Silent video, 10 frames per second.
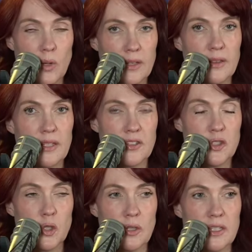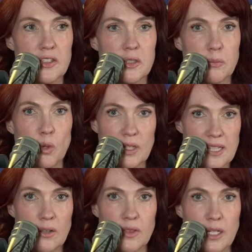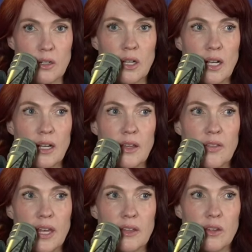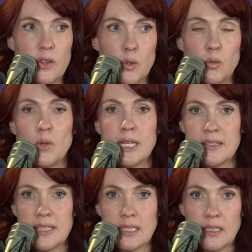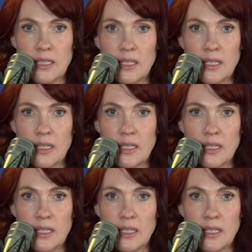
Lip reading: this journalist points out there, that the reason